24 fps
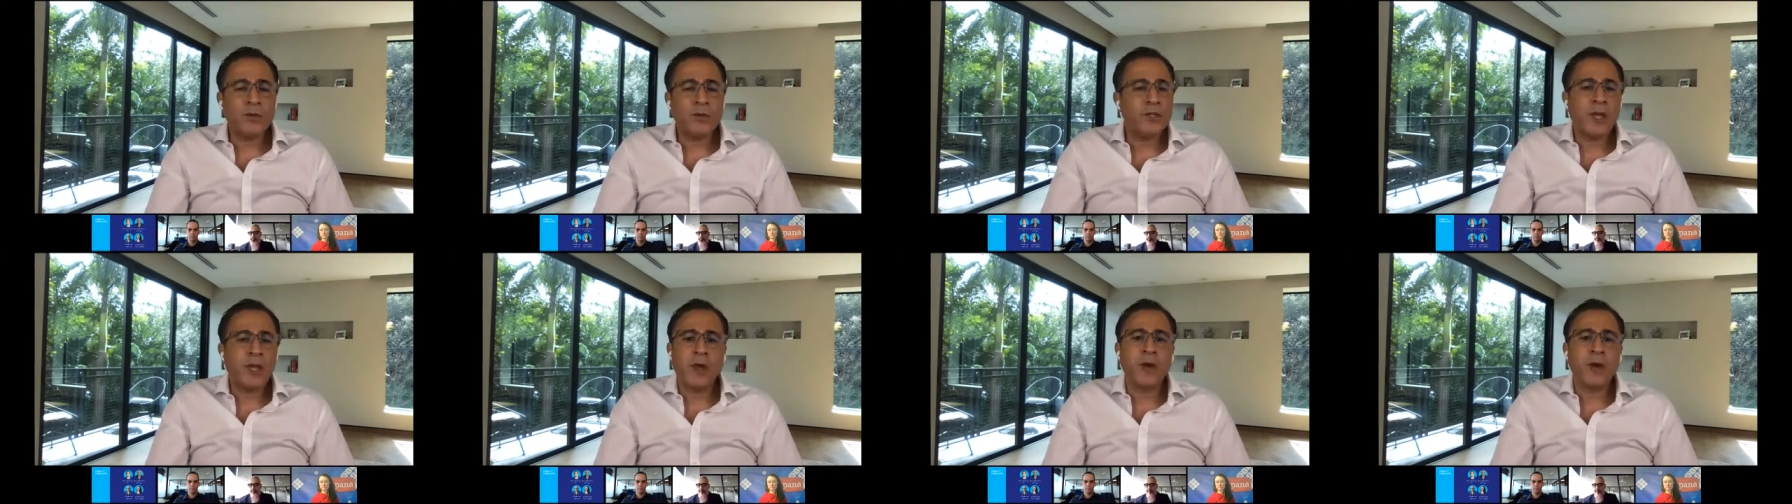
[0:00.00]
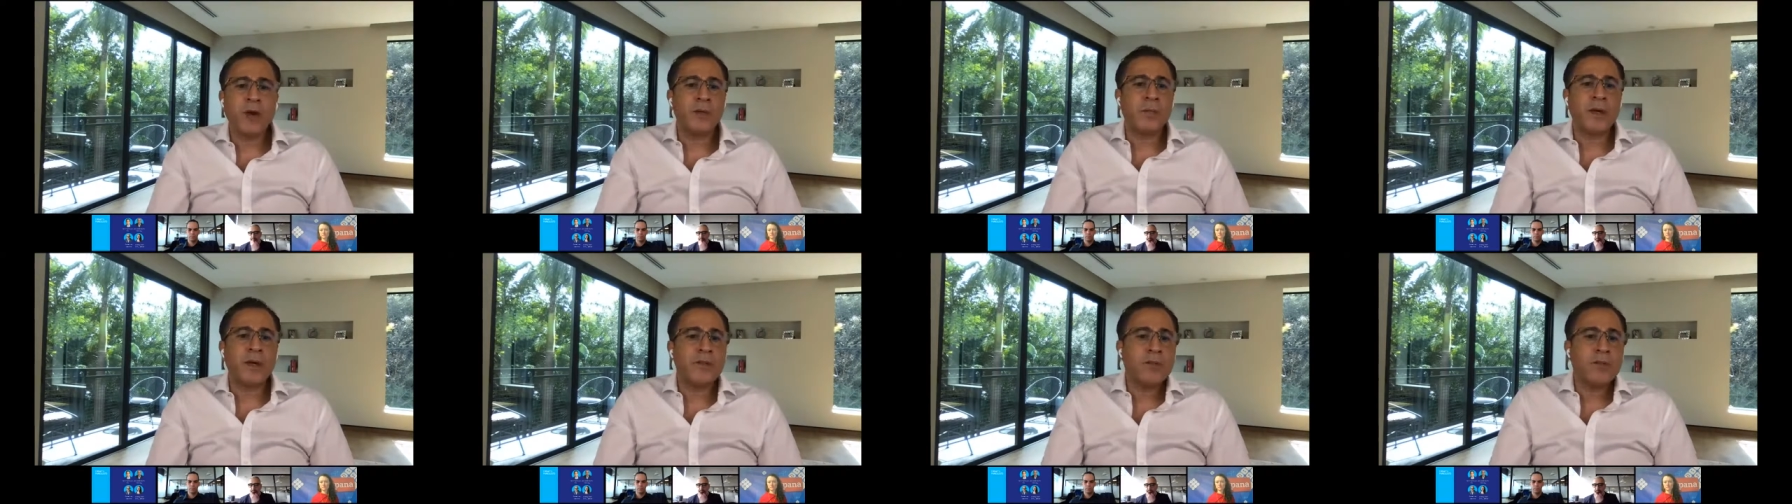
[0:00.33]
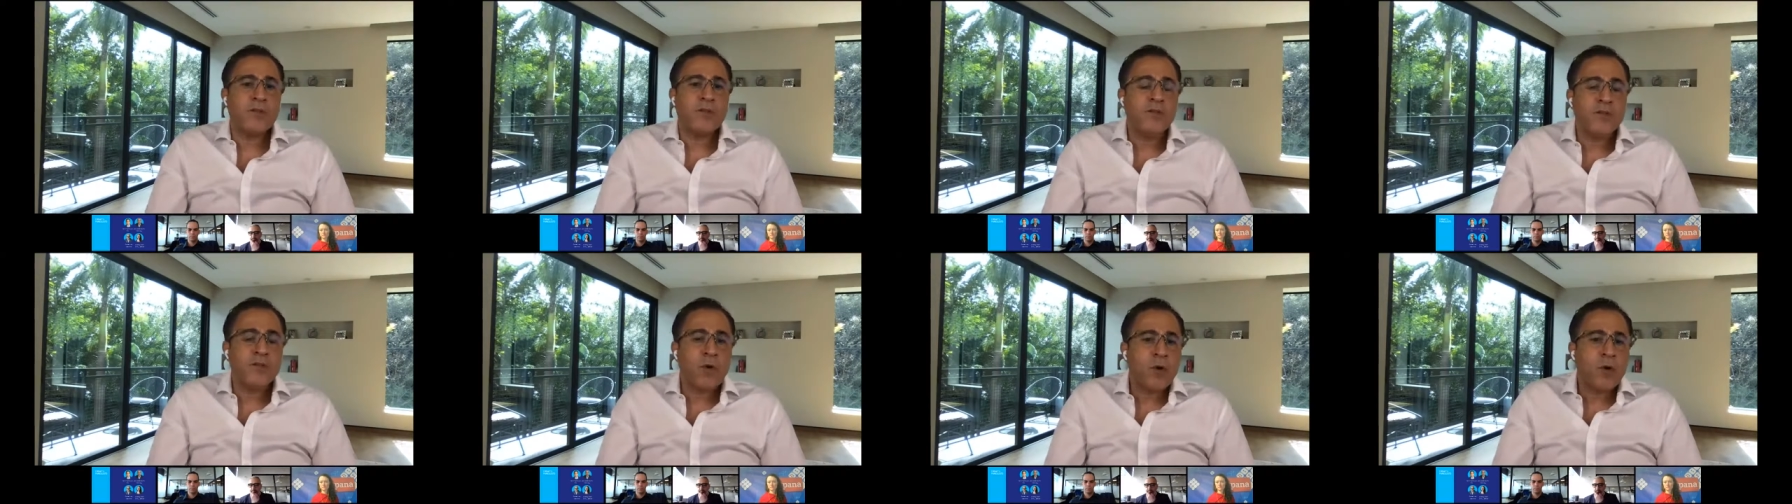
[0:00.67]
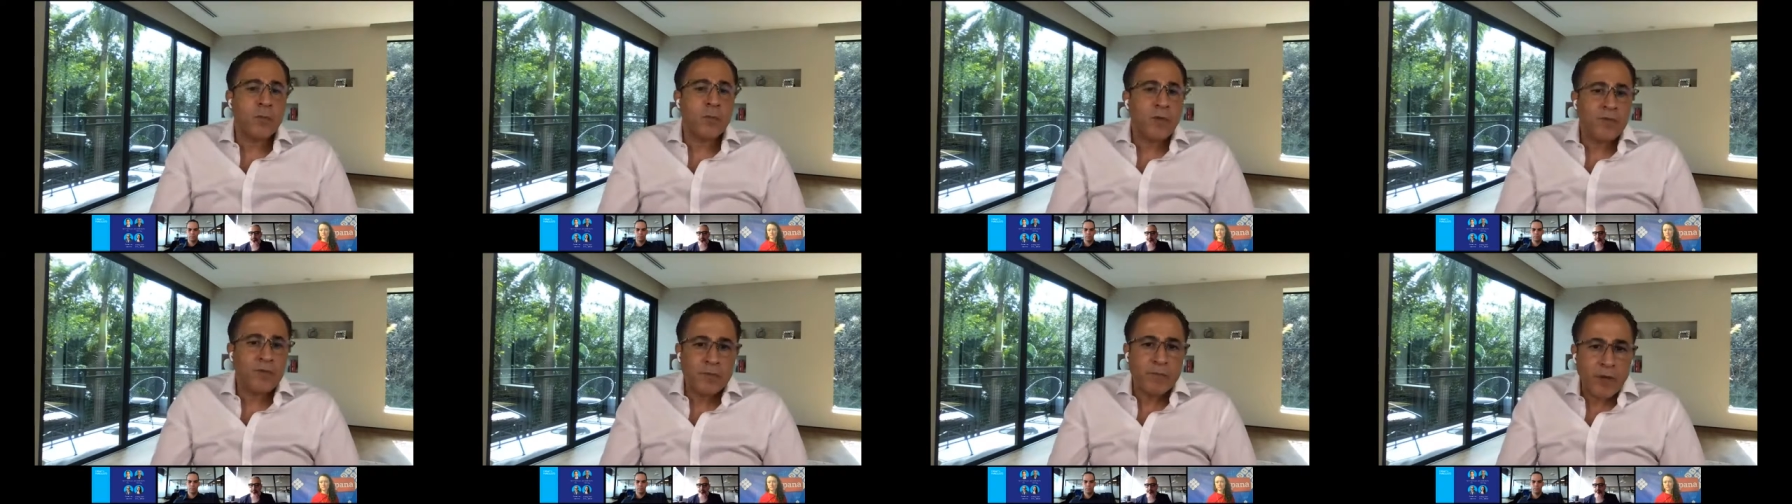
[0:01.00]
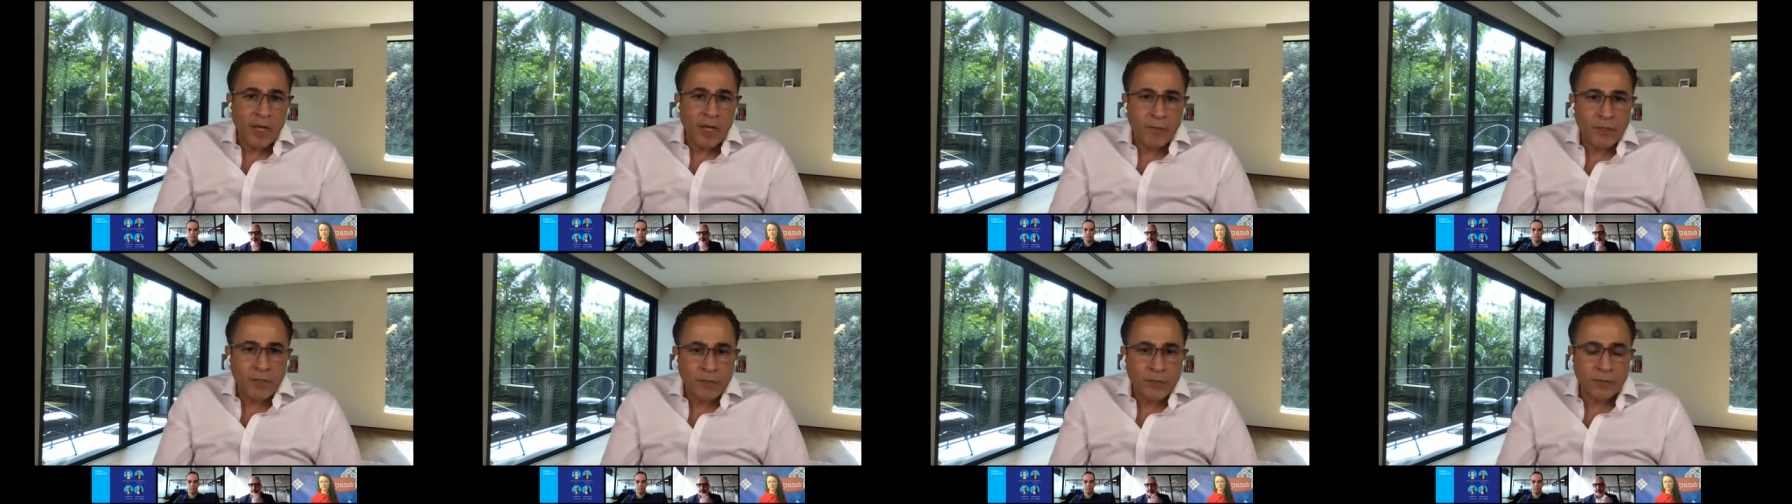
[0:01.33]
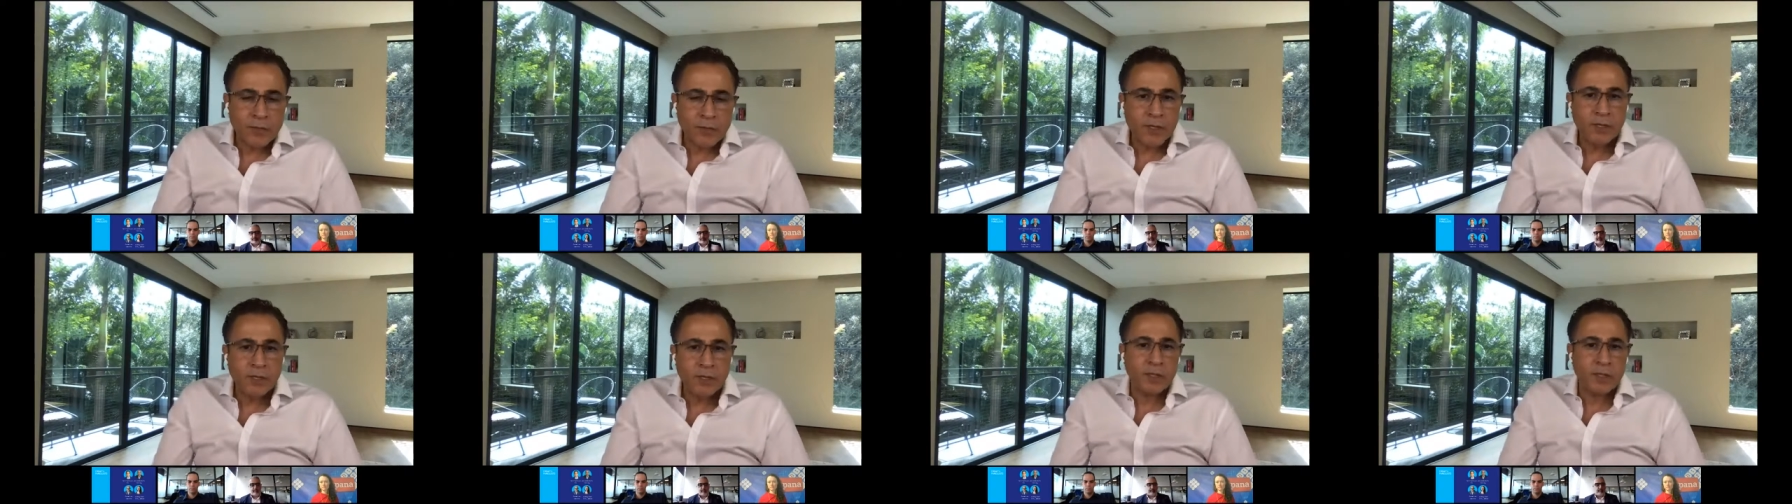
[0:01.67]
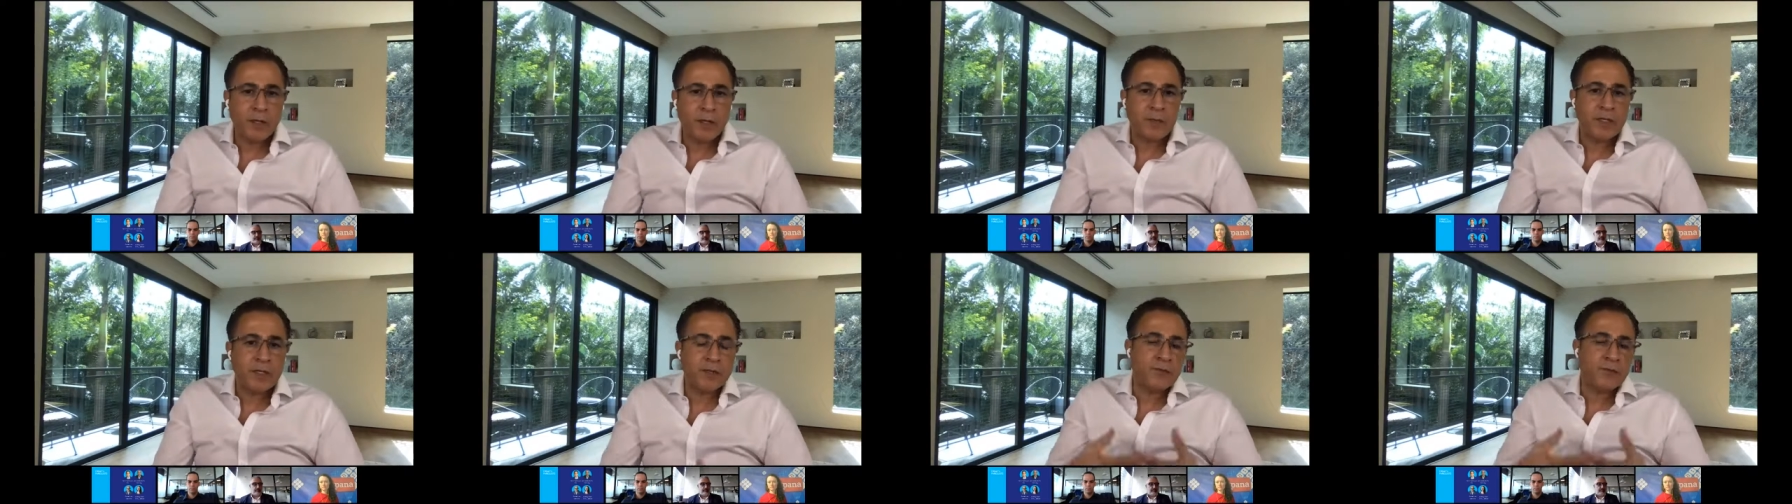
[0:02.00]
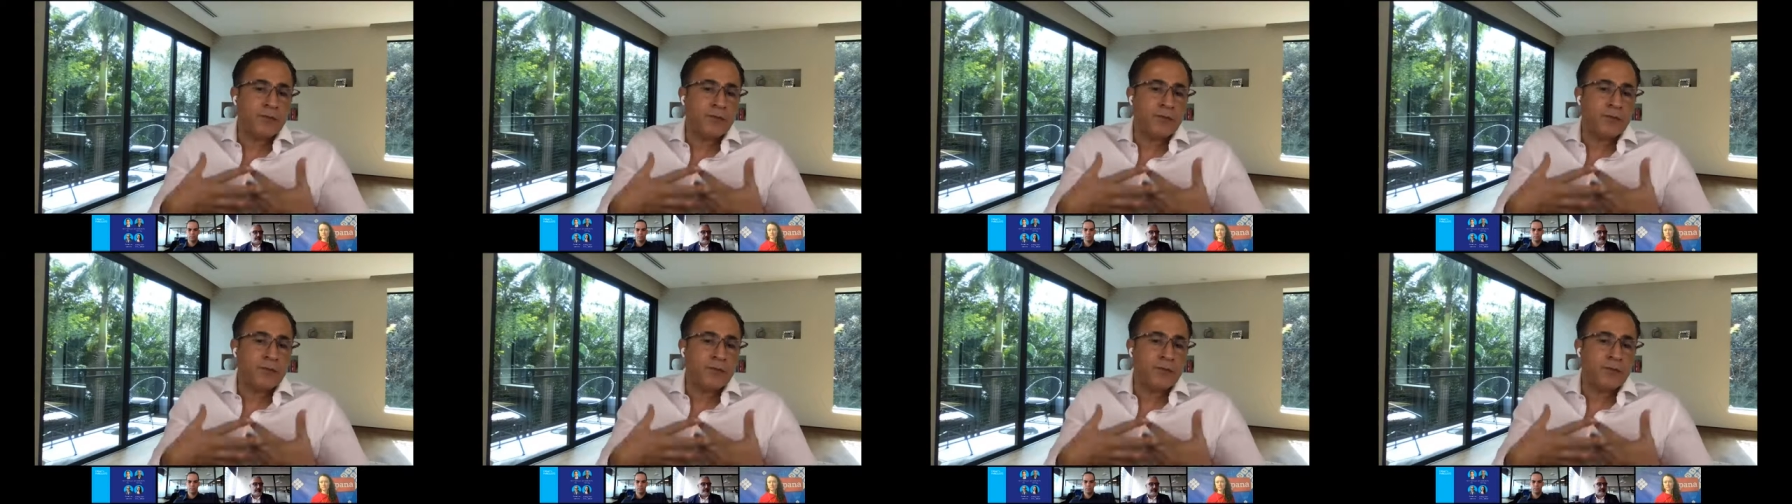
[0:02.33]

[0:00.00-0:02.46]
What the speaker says: care about the form of payment, right? I mean,